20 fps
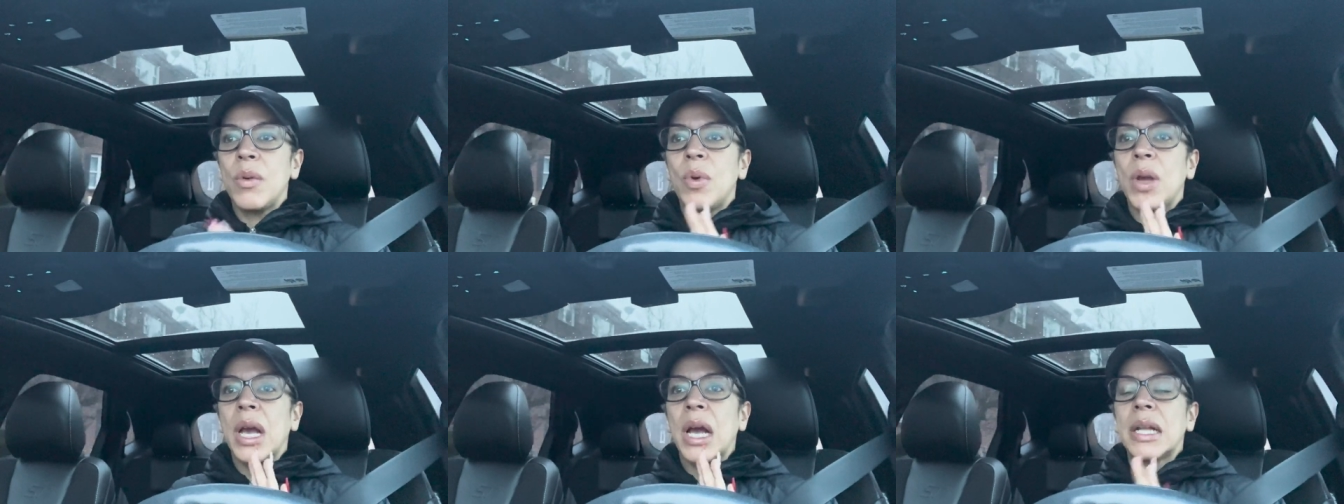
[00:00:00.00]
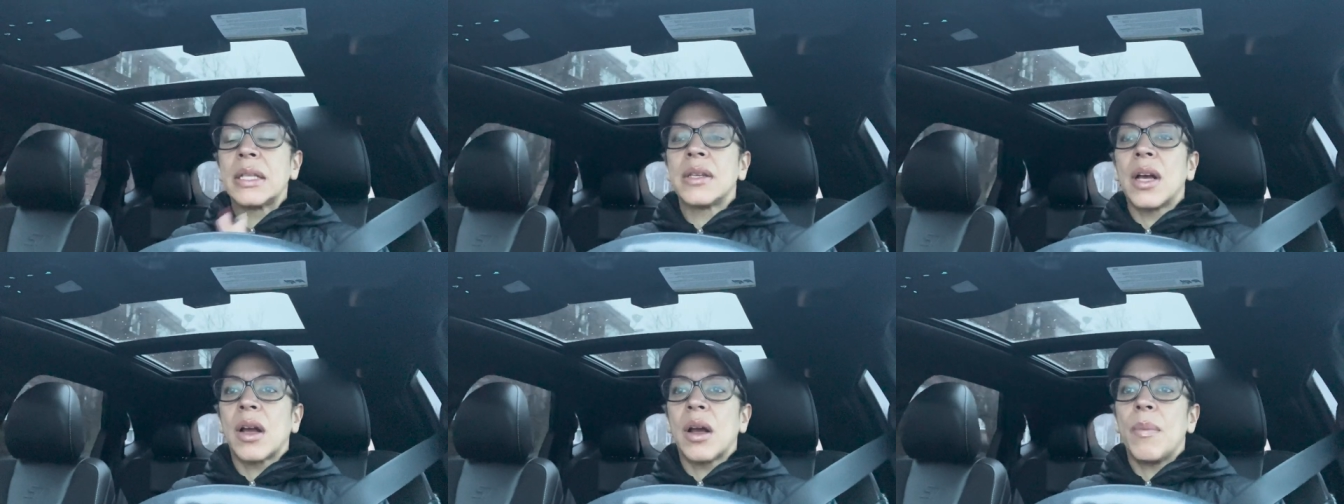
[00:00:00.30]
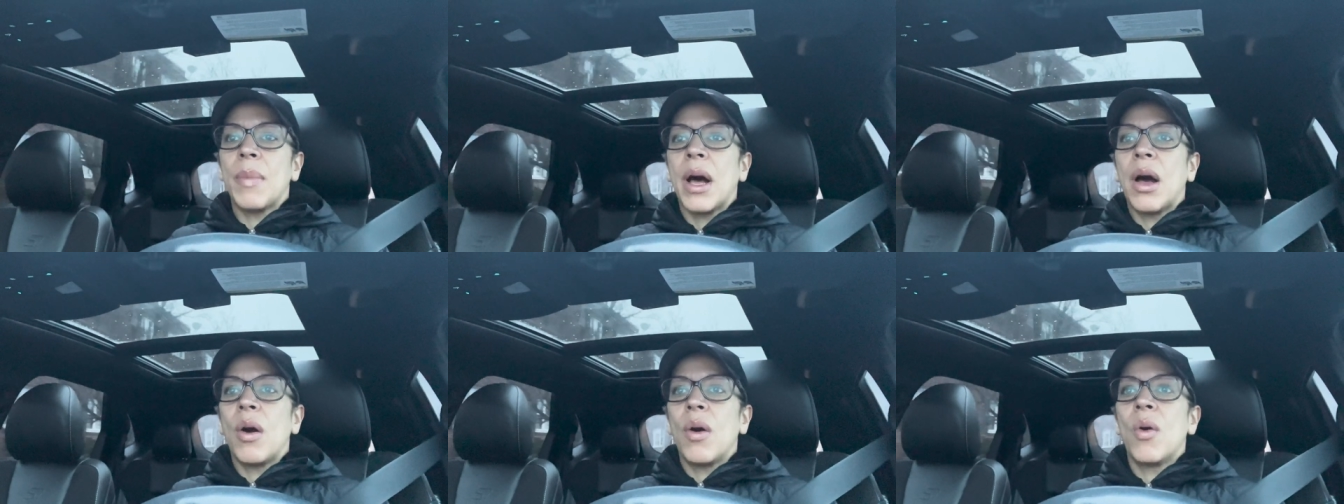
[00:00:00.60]
We gotta talk
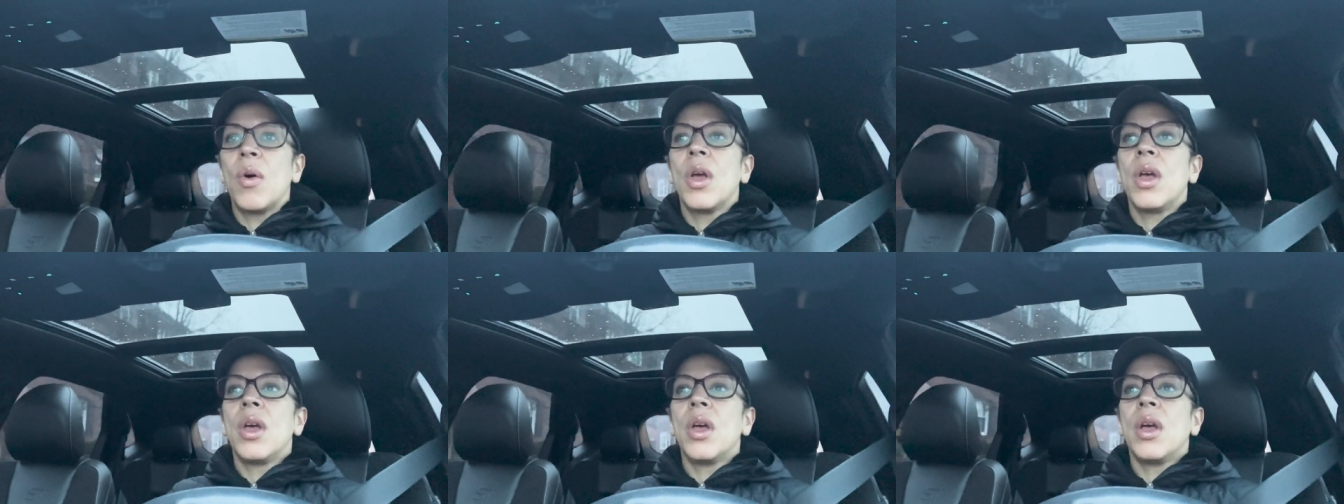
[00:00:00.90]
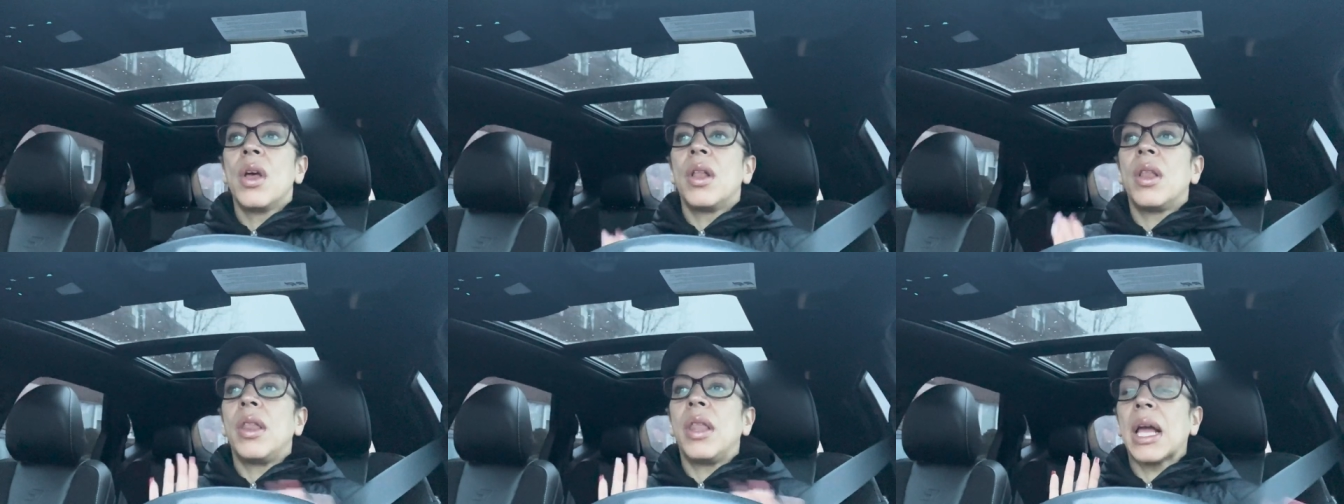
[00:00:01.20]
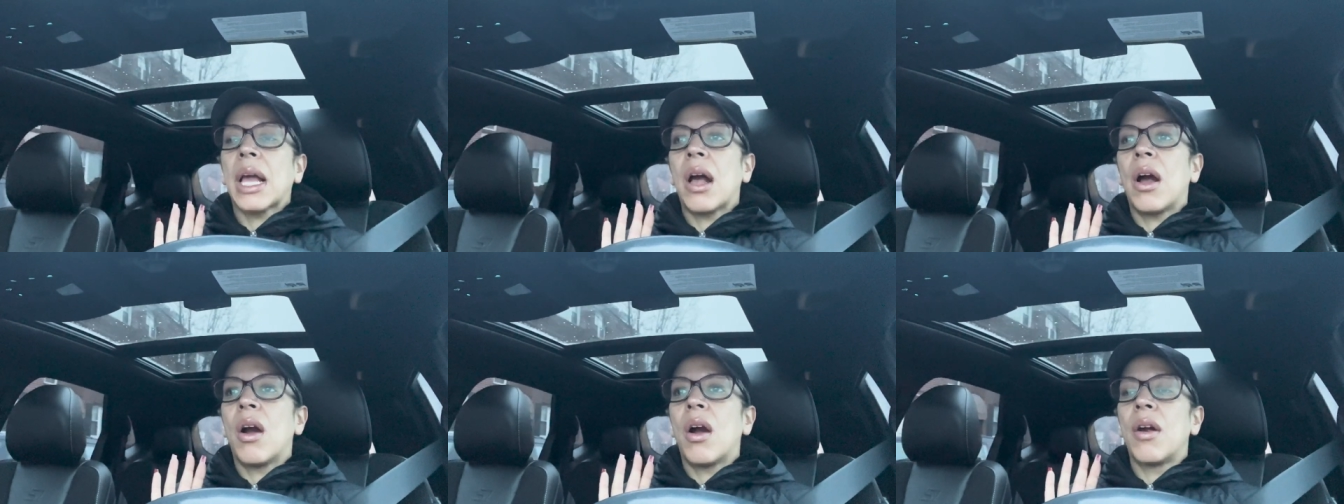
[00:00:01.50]
about
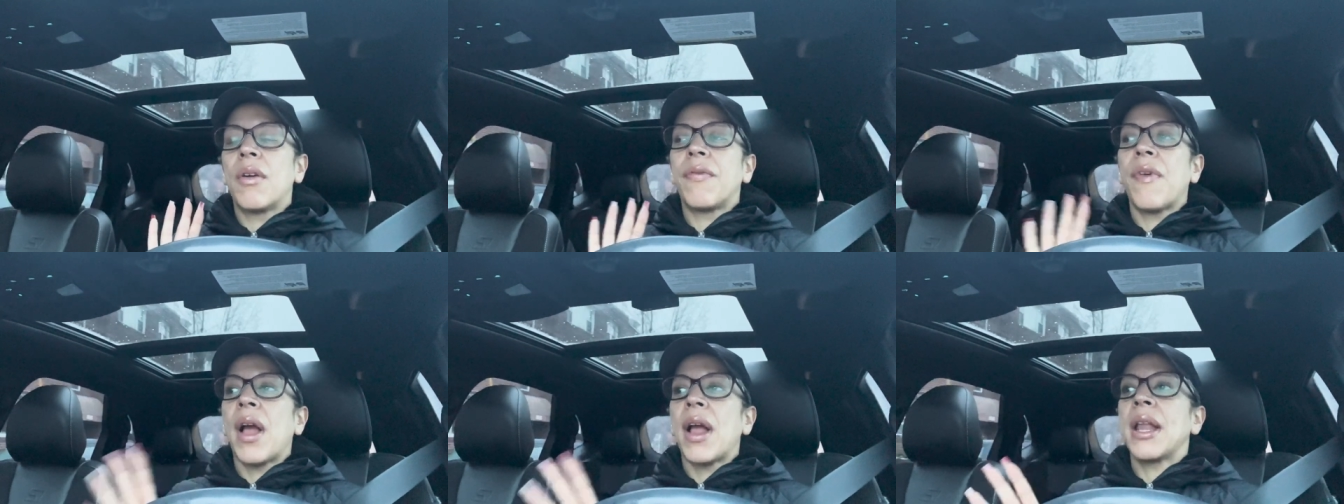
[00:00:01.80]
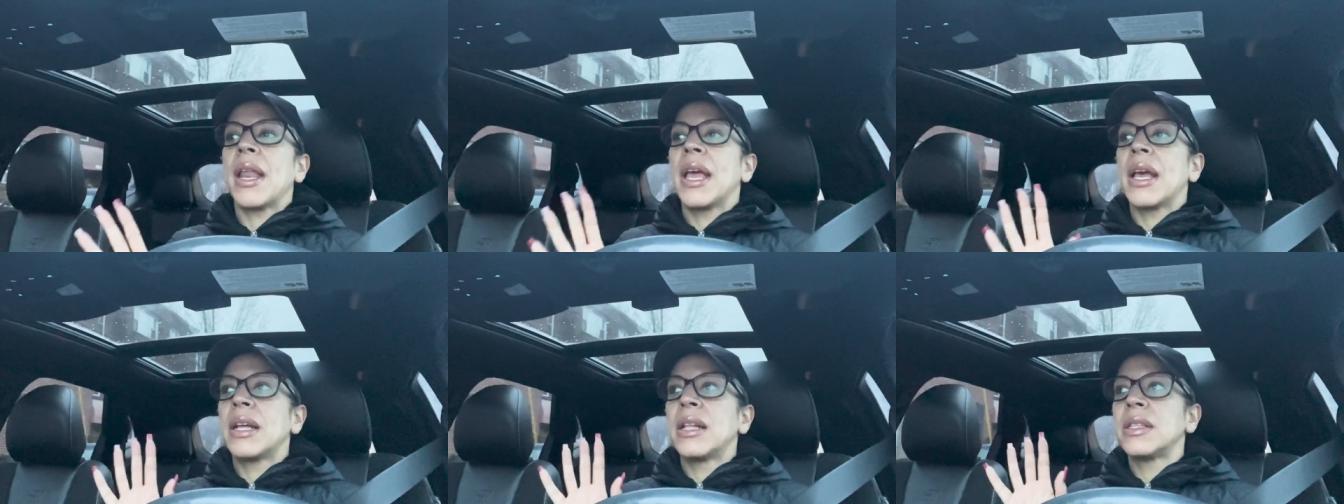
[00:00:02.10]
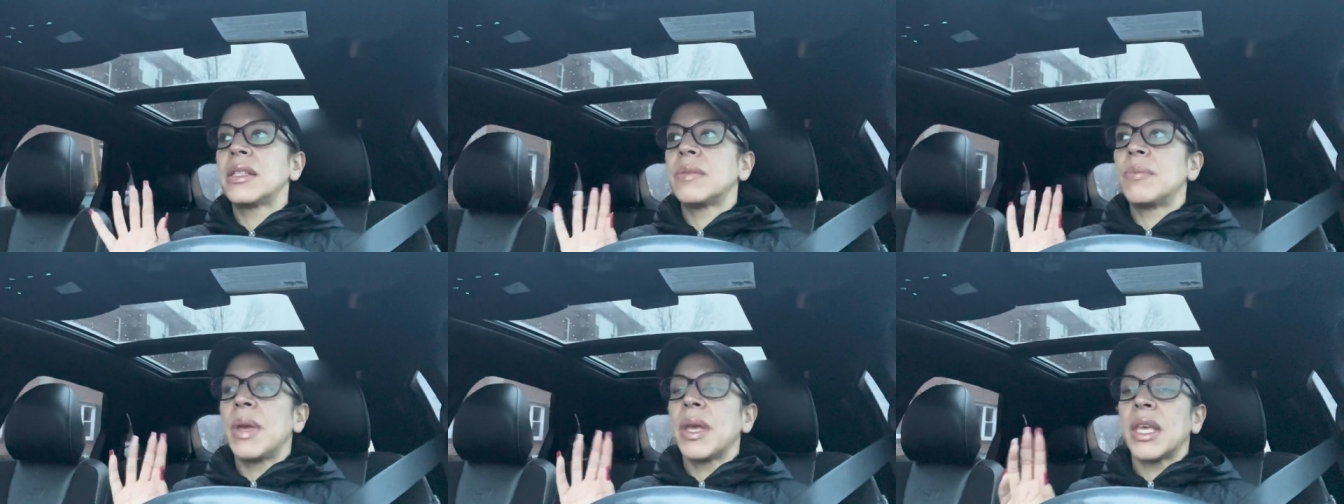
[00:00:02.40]
like our
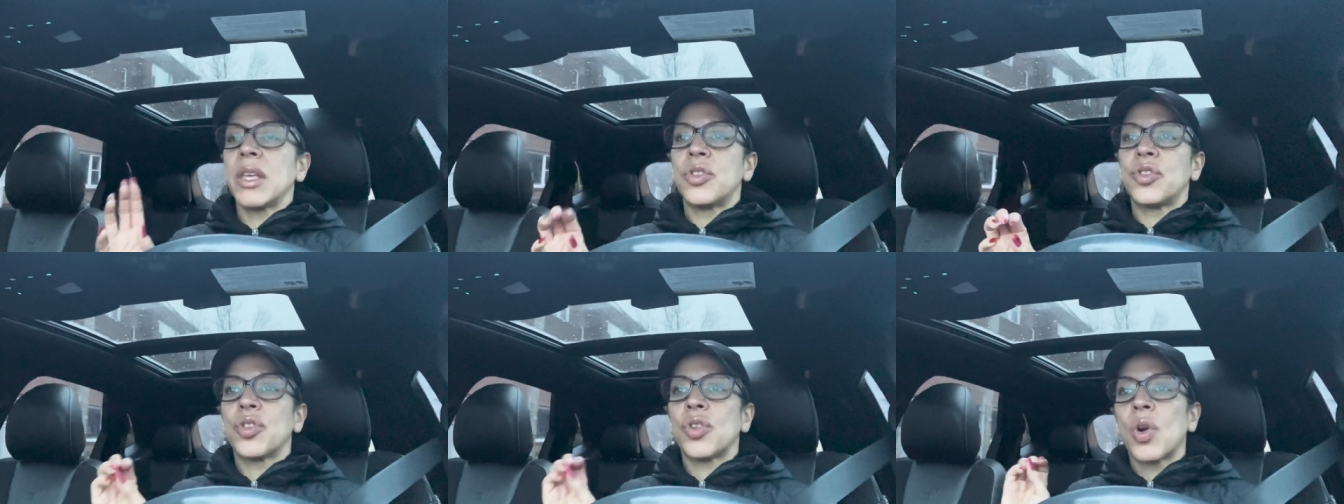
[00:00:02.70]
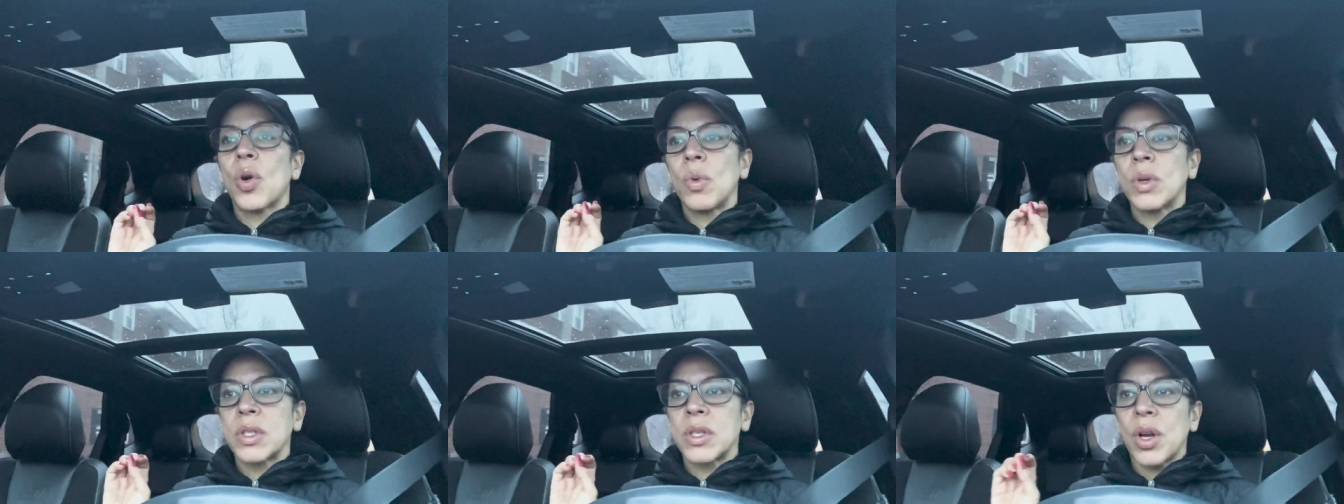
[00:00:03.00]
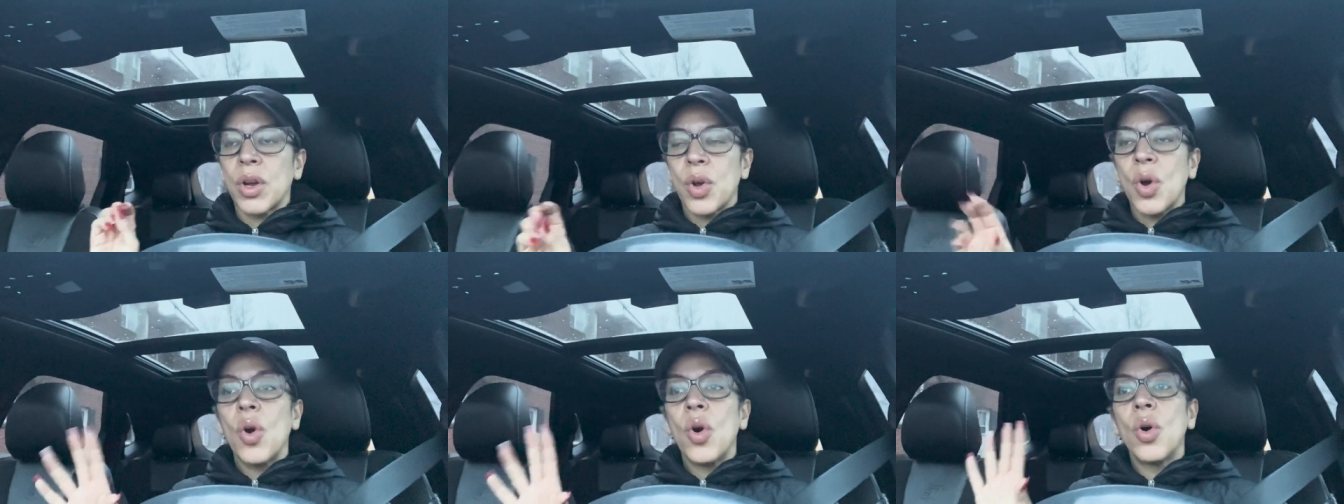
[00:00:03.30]
finance, making sure what's
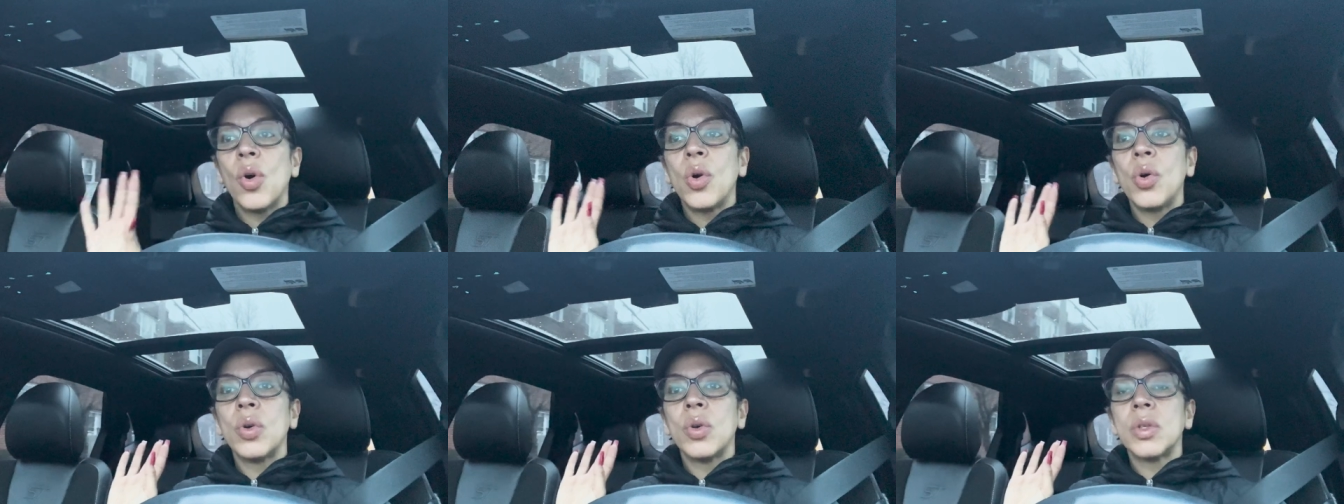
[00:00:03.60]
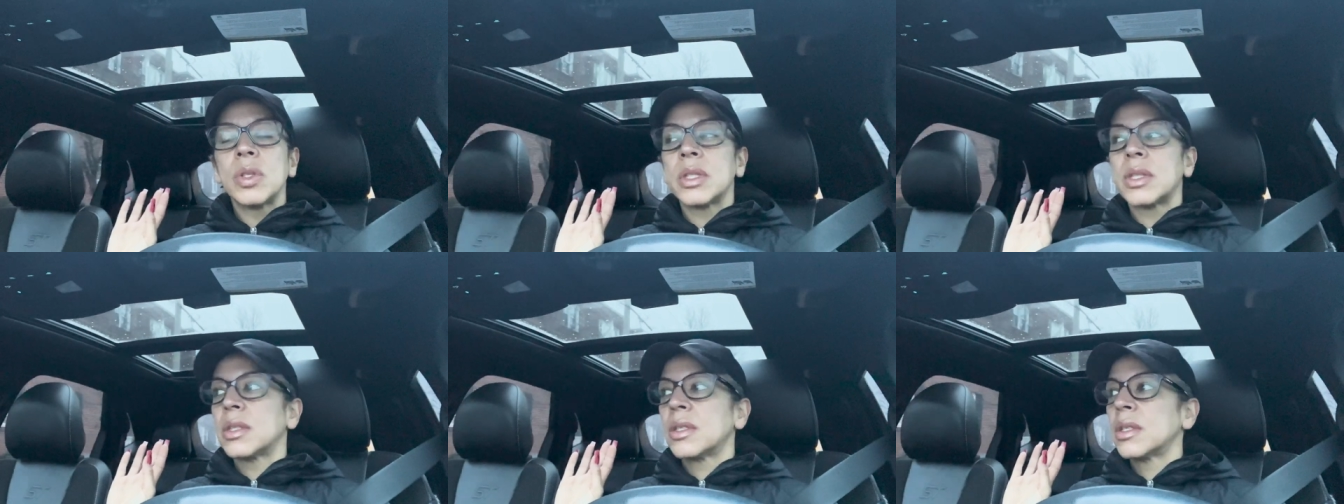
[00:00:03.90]
our goals,